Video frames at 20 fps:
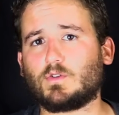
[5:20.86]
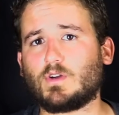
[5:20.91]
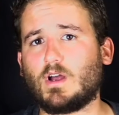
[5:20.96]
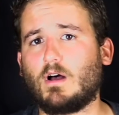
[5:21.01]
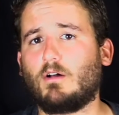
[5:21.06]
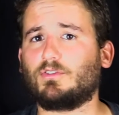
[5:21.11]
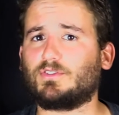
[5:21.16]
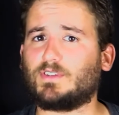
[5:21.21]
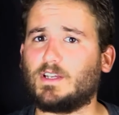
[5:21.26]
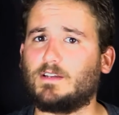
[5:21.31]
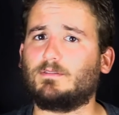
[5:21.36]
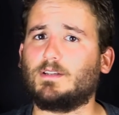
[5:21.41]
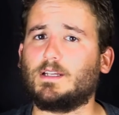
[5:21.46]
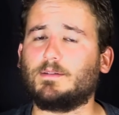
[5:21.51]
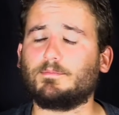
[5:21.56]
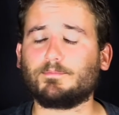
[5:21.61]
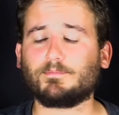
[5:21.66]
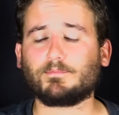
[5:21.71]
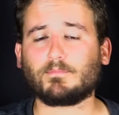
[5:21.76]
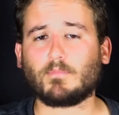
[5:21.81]
travel safely.
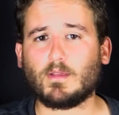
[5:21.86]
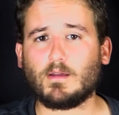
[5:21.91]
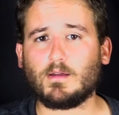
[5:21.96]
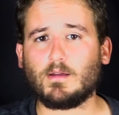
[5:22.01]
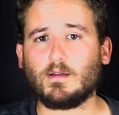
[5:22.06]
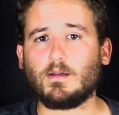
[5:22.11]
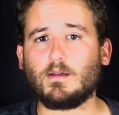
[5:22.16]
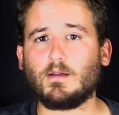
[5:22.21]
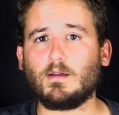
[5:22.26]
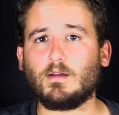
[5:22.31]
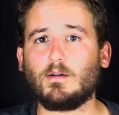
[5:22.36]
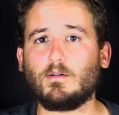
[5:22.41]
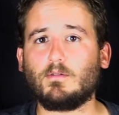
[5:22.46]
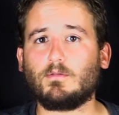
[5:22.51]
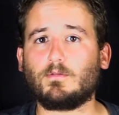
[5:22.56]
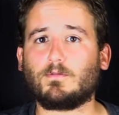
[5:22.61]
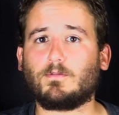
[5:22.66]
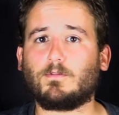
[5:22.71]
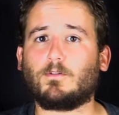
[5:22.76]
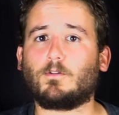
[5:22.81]

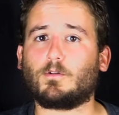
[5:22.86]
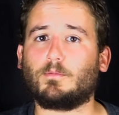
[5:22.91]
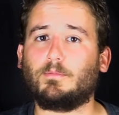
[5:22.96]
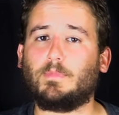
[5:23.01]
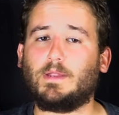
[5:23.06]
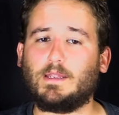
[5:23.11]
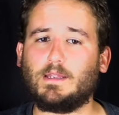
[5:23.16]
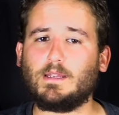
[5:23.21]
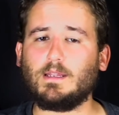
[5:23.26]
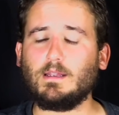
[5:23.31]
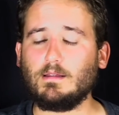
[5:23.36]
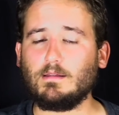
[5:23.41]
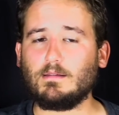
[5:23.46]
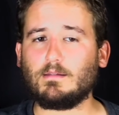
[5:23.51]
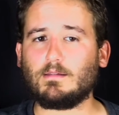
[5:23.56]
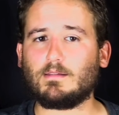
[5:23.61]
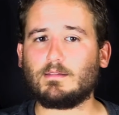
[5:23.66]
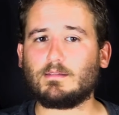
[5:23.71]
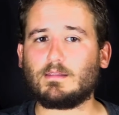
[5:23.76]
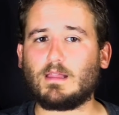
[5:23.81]
For me,
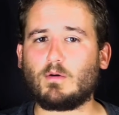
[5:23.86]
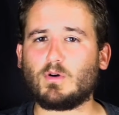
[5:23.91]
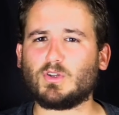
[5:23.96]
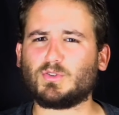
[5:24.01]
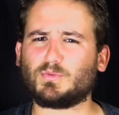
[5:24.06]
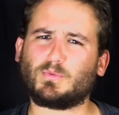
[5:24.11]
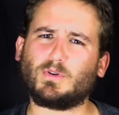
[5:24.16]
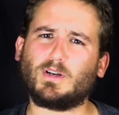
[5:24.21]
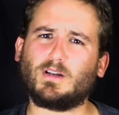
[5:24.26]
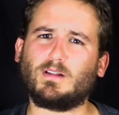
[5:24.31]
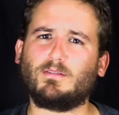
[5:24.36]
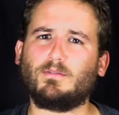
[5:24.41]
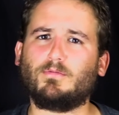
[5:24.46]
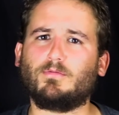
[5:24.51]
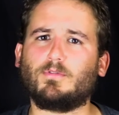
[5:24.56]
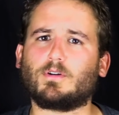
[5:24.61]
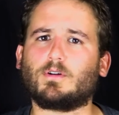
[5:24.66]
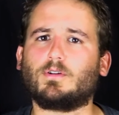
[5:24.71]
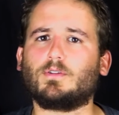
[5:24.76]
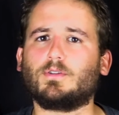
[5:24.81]
that was pretty
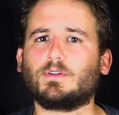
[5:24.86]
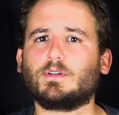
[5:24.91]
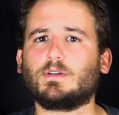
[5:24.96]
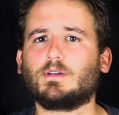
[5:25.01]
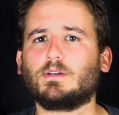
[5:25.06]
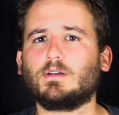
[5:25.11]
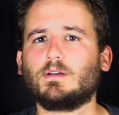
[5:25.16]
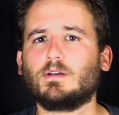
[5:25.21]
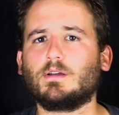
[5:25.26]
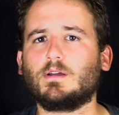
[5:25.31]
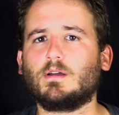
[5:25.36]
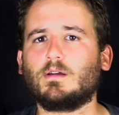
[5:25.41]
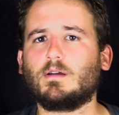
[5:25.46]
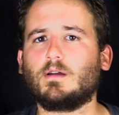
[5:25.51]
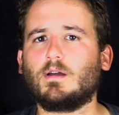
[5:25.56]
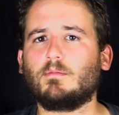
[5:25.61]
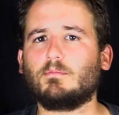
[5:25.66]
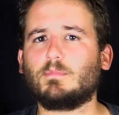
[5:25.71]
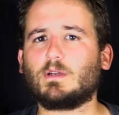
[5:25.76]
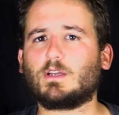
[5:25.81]
difficult
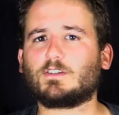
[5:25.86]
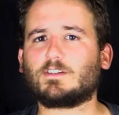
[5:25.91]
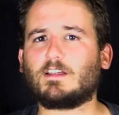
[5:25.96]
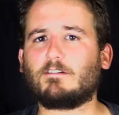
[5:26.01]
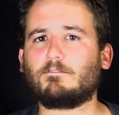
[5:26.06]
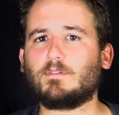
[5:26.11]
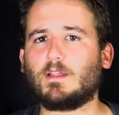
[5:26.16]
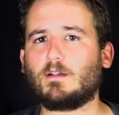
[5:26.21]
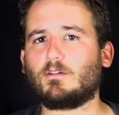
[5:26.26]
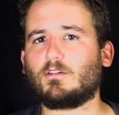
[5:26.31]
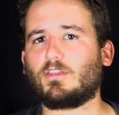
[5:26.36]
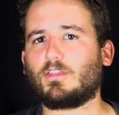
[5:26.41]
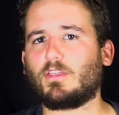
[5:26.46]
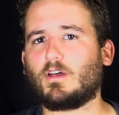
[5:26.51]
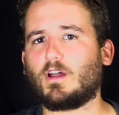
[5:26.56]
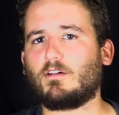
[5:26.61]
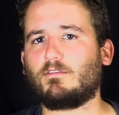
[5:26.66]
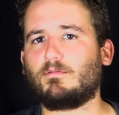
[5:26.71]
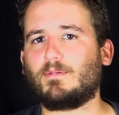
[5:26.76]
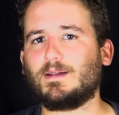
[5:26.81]
because I've never
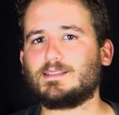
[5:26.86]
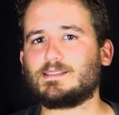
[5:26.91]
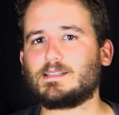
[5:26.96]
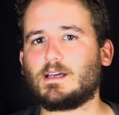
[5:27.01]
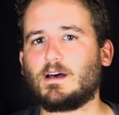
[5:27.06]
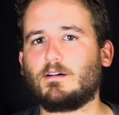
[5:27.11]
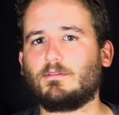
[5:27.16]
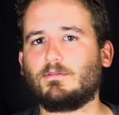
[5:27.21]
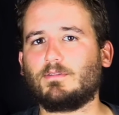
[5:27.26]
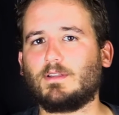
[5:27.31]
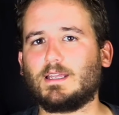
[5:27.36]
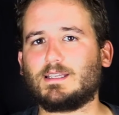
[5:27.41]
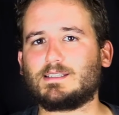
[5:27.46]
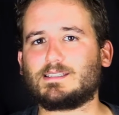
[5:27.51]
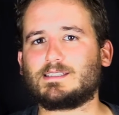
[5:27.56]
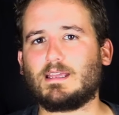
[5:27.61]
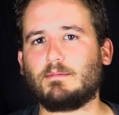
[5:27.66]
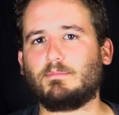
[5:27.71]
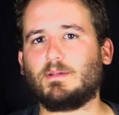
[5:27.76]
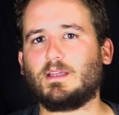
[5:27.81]
thought of myself like
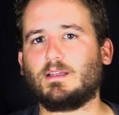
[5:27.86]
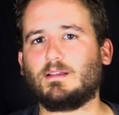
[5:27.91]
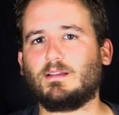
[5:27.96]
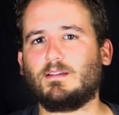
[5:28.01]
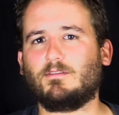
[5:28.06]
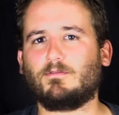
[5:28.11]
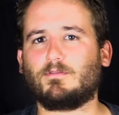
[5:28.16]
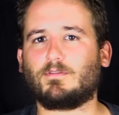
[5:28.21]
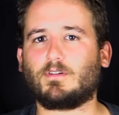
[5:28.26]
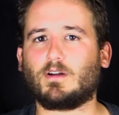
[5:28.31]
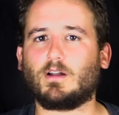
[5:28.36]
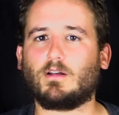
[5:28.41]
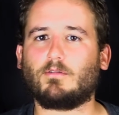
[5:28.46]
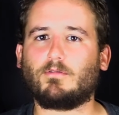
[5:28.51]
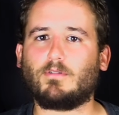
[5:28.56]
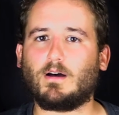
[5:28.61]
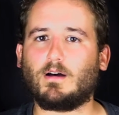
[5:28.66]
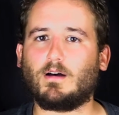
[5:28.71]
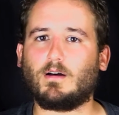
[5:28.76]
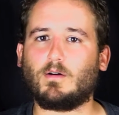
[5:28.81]
stepping in front
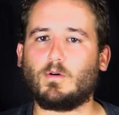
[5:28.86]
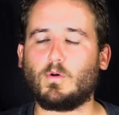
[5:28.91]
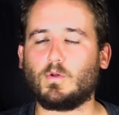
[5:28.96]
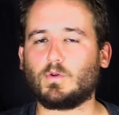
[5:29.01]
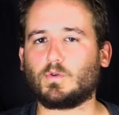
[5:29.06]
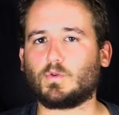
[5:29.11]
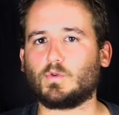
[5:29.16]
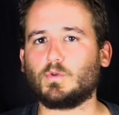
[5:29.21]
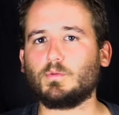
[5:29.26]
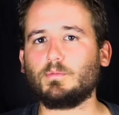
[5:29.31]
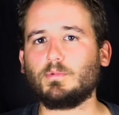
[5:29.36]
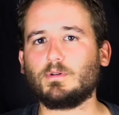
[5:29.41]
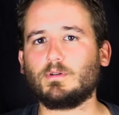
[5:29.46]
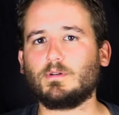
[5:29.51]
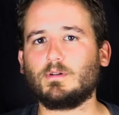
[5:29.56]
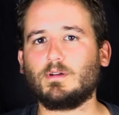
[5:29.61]
of a whole group